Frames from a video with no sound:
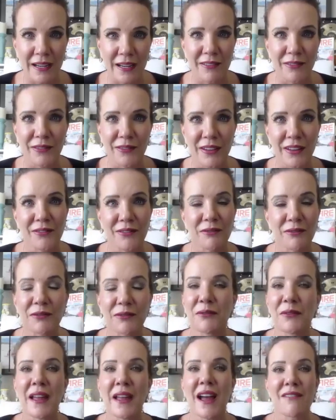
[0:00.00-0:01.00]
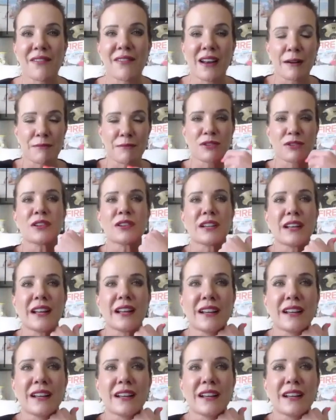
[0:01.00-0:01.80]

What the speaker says: If we have that opportunity.